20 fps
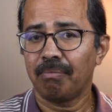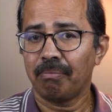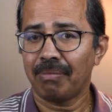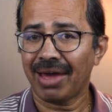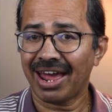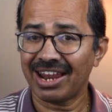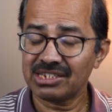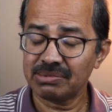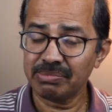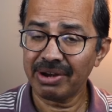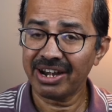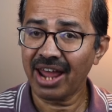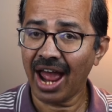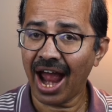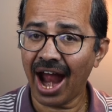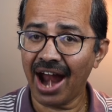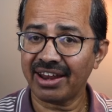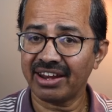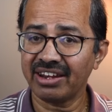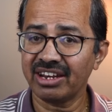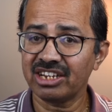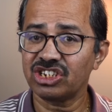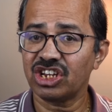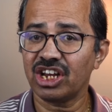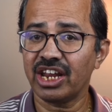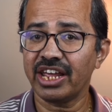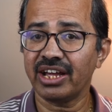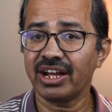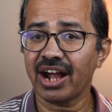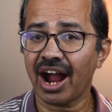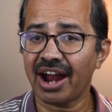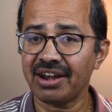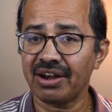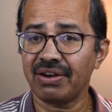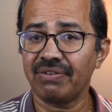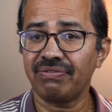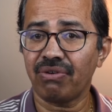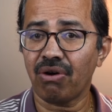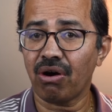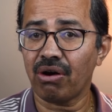Management had initially
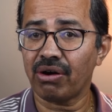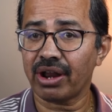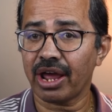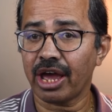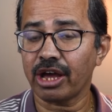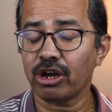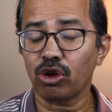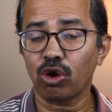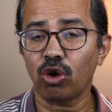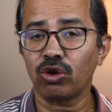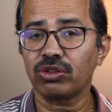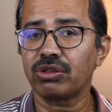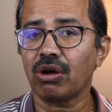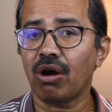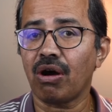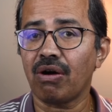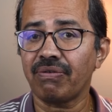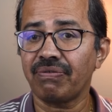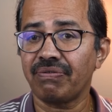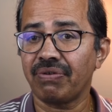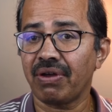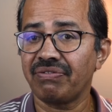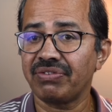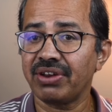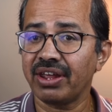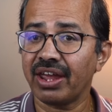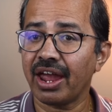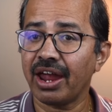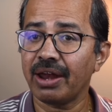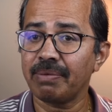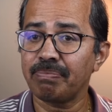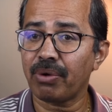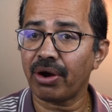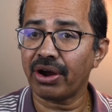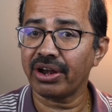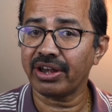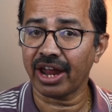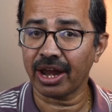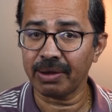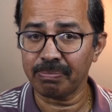guided for a growth of
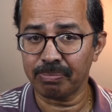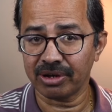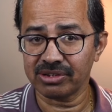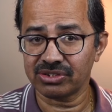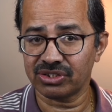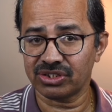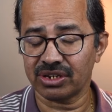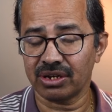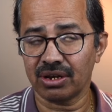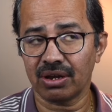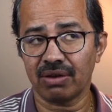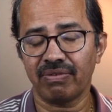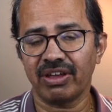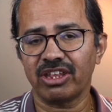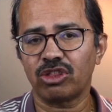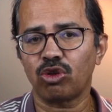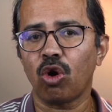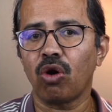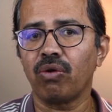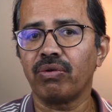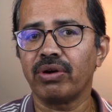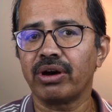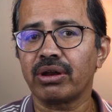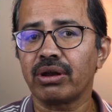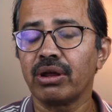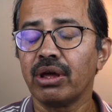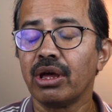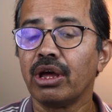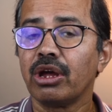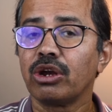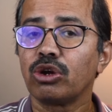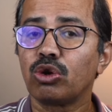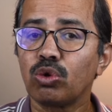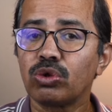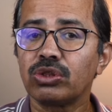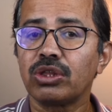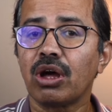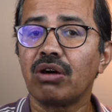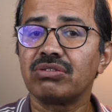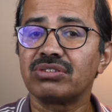58.8% with over
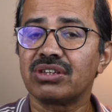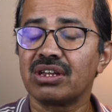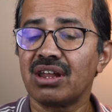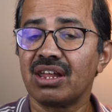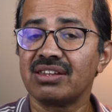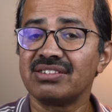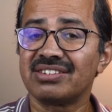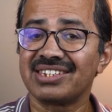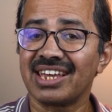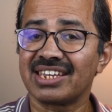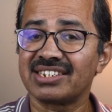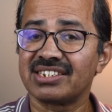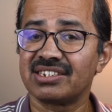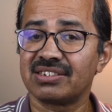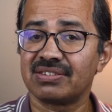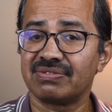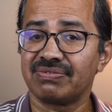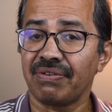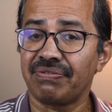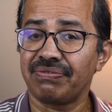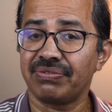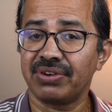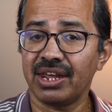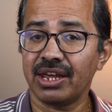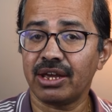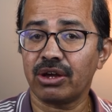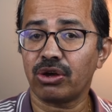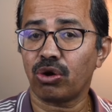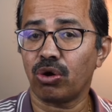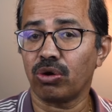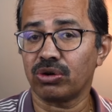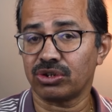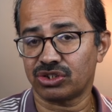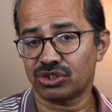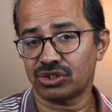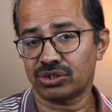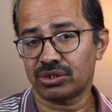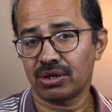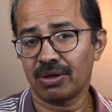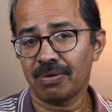2,650
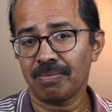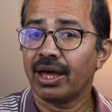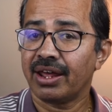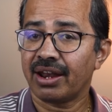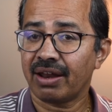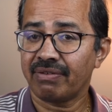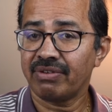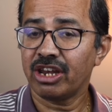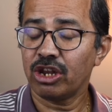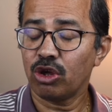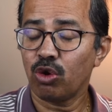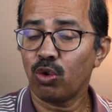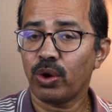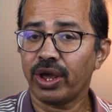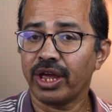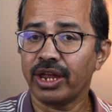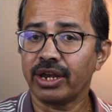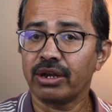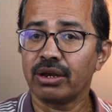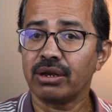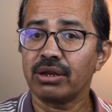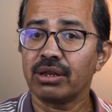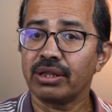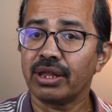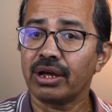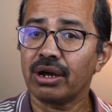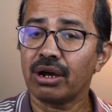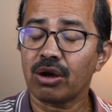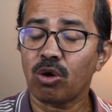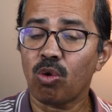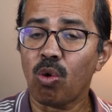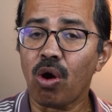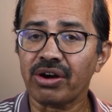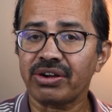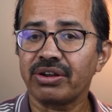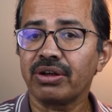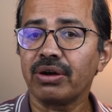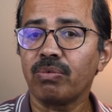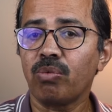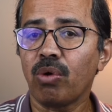crores revenue in the
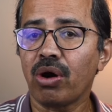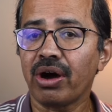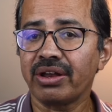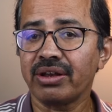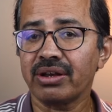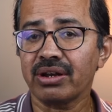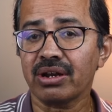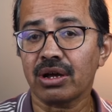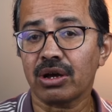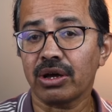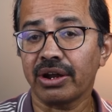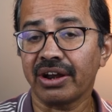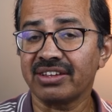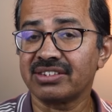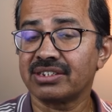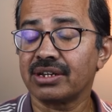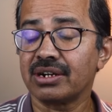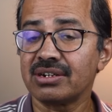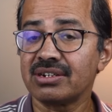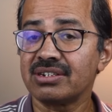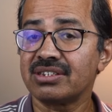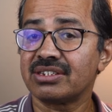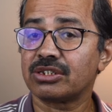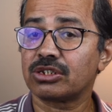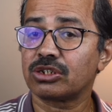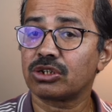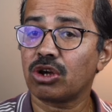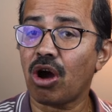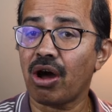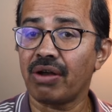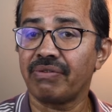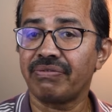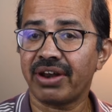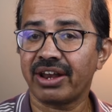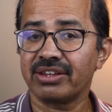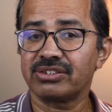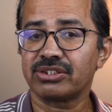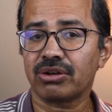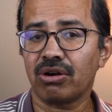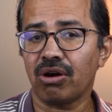quarter 1 results
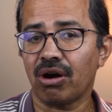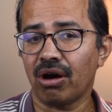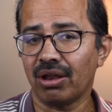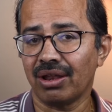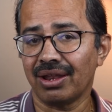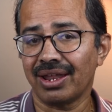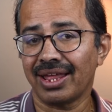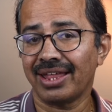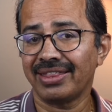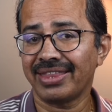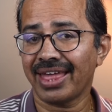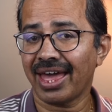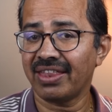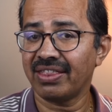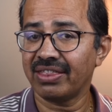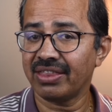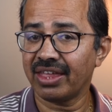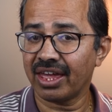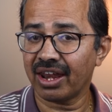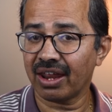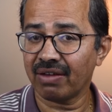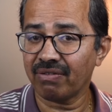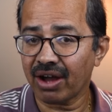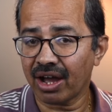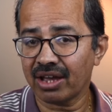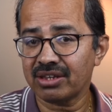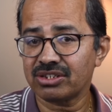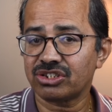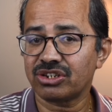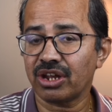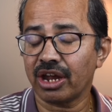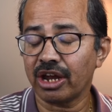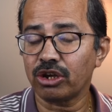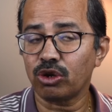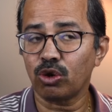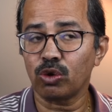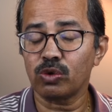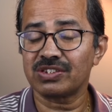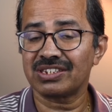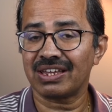conference call. Then they revised
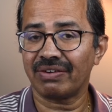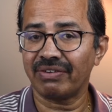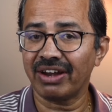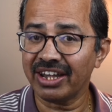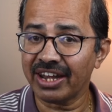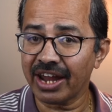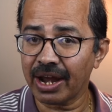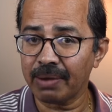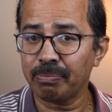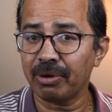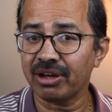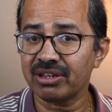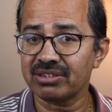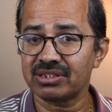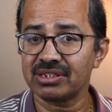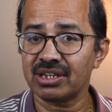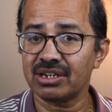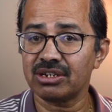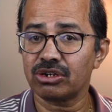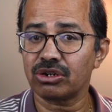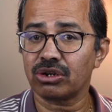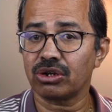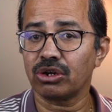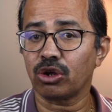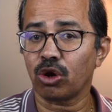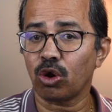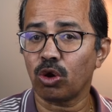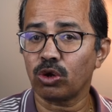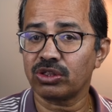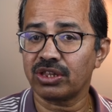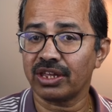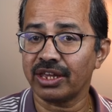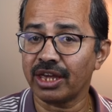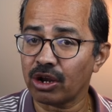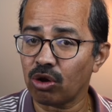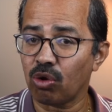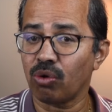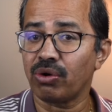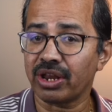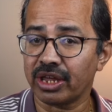it to 78% growth,
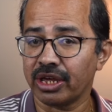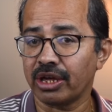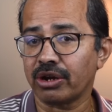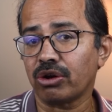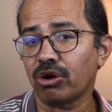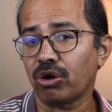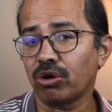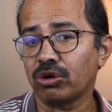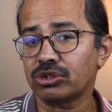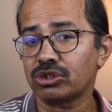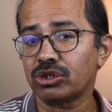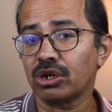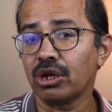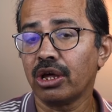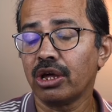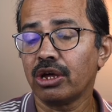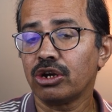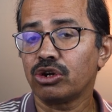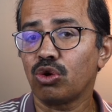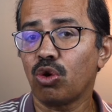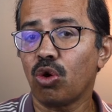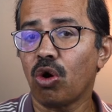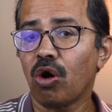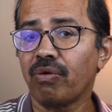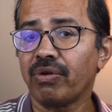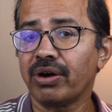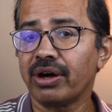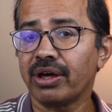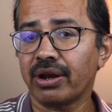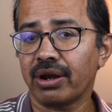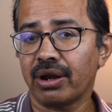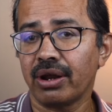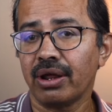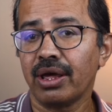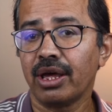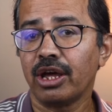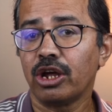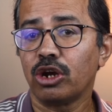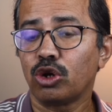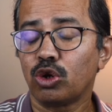year over year growth, to over
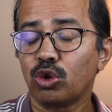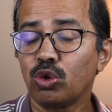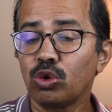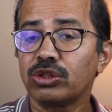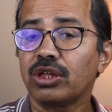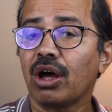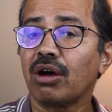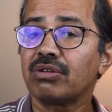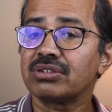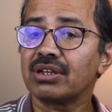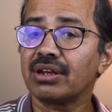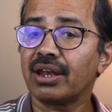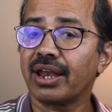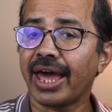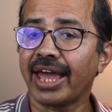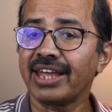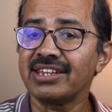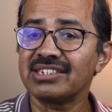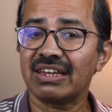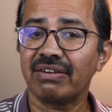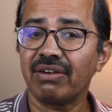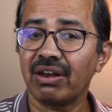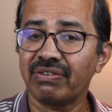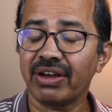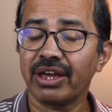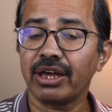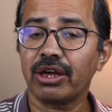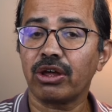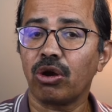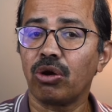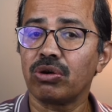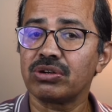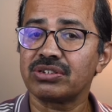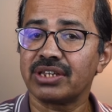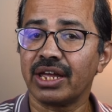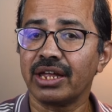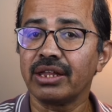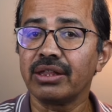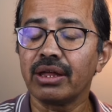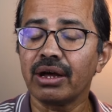2,975
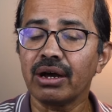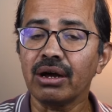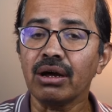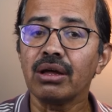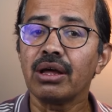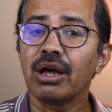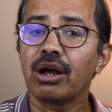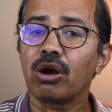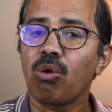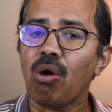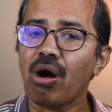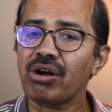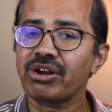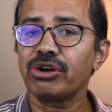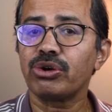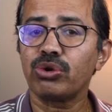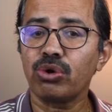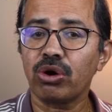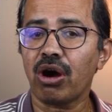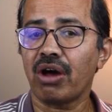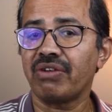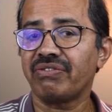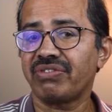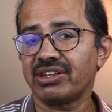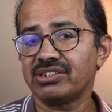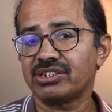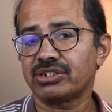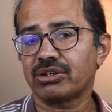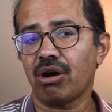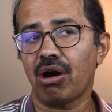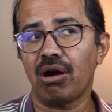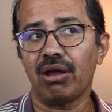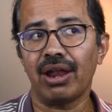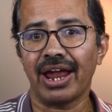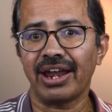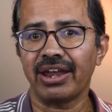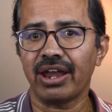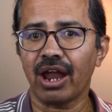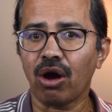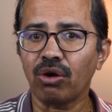crores in the quarter 2 conference call,
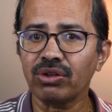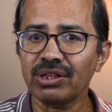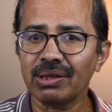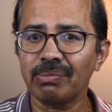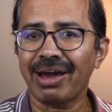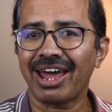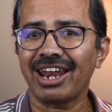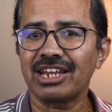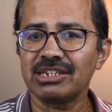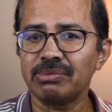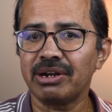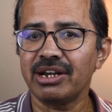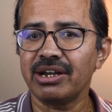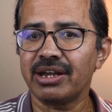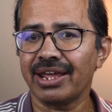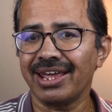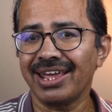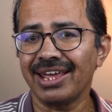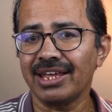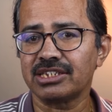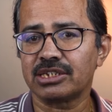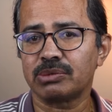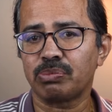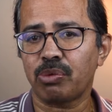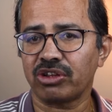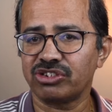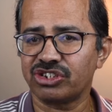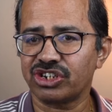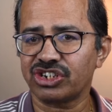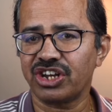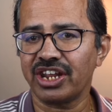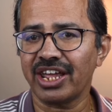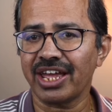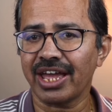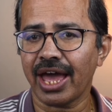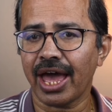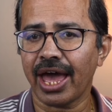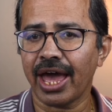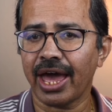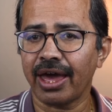and now the management is
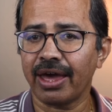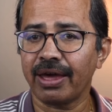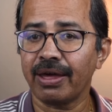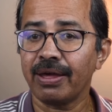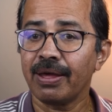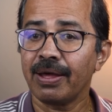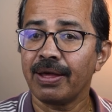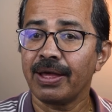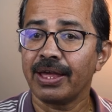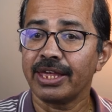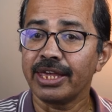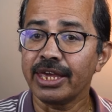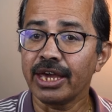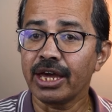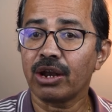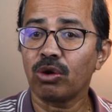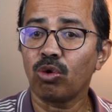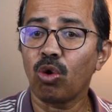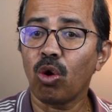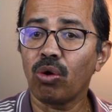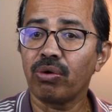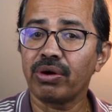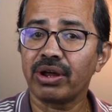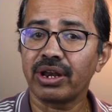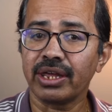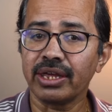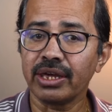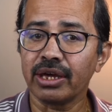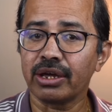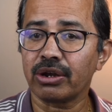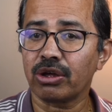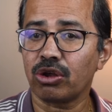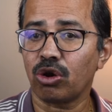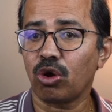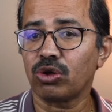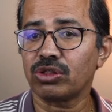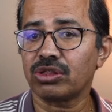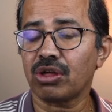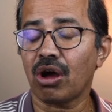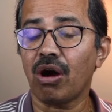projecting a year over year
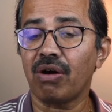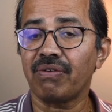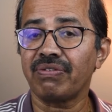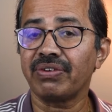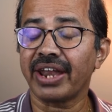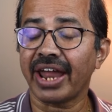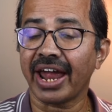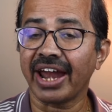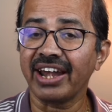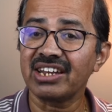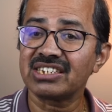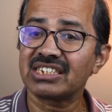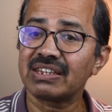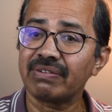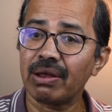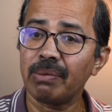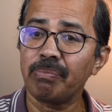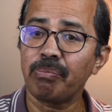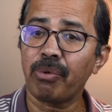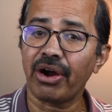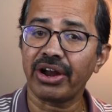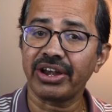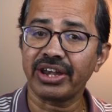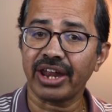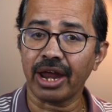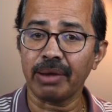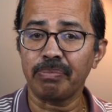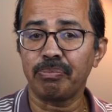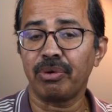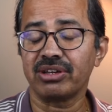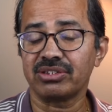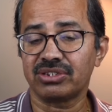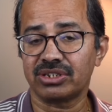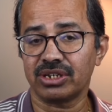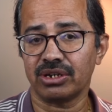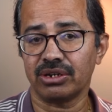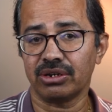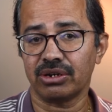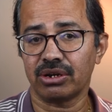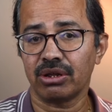growth of
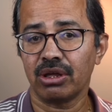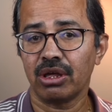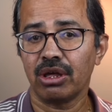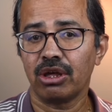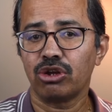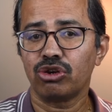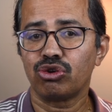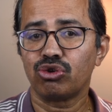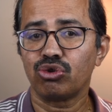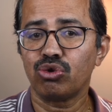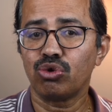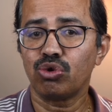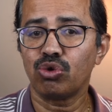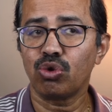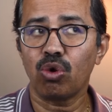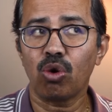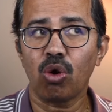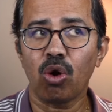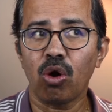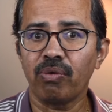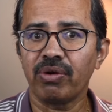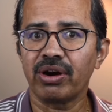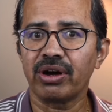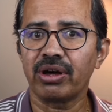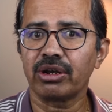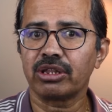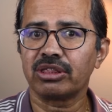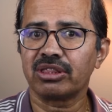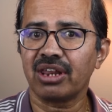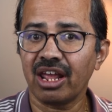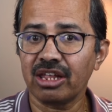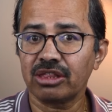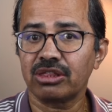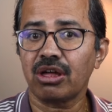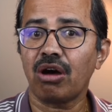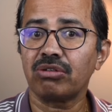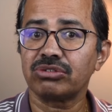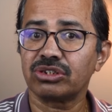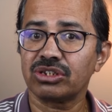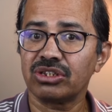97.8% to over
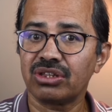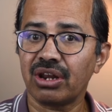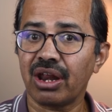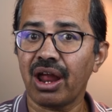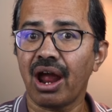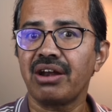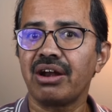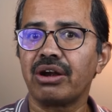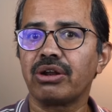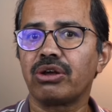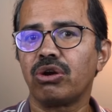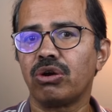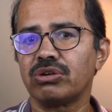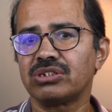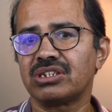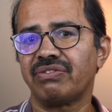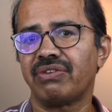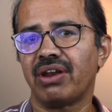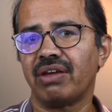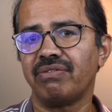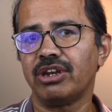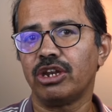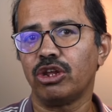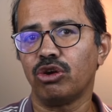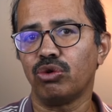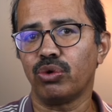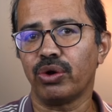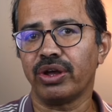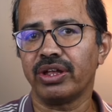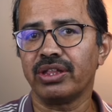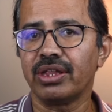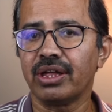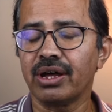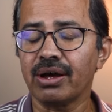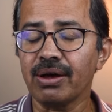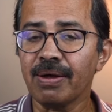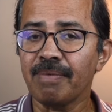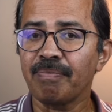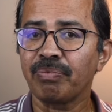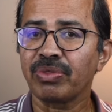3,300 crores of revenue in
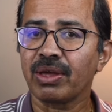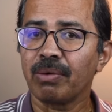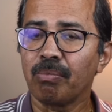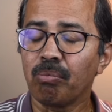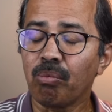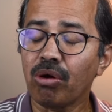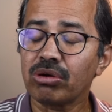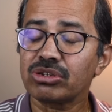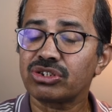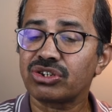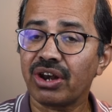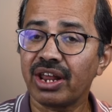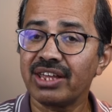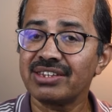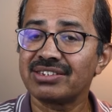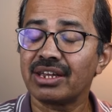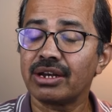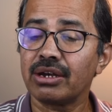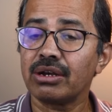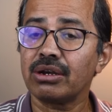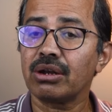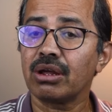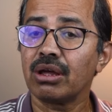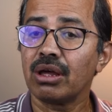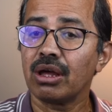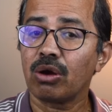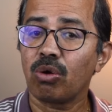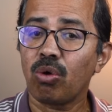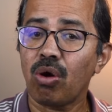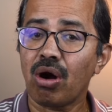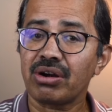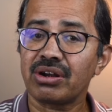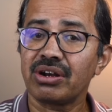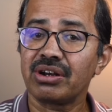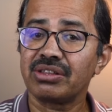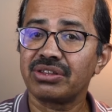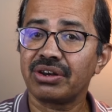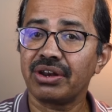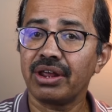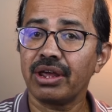the most recent
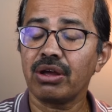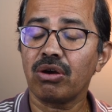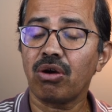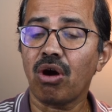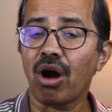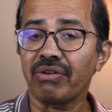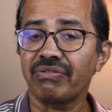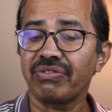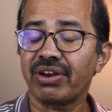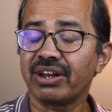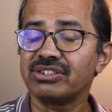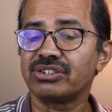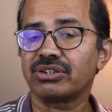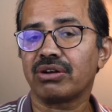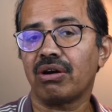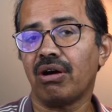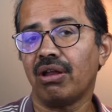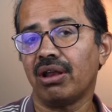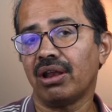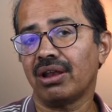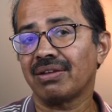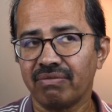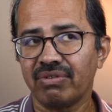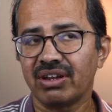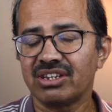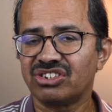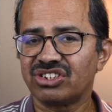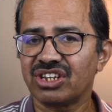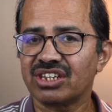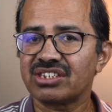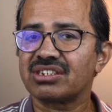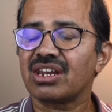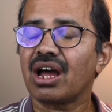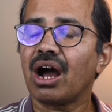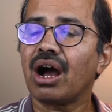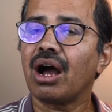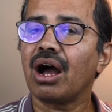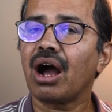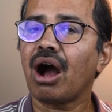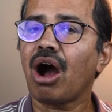quarter 3 conference call, which just
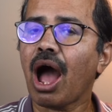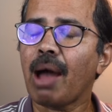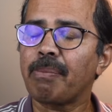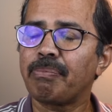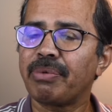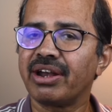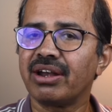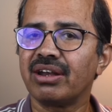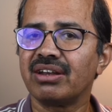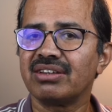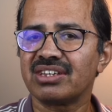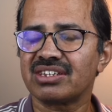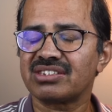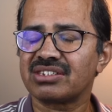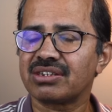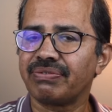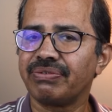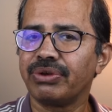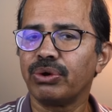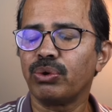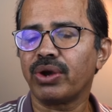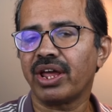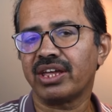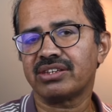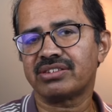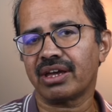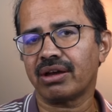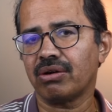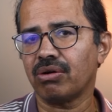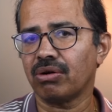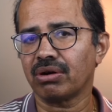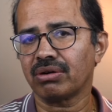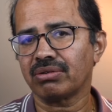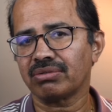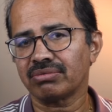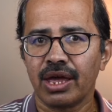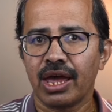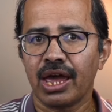happened just a few days ago.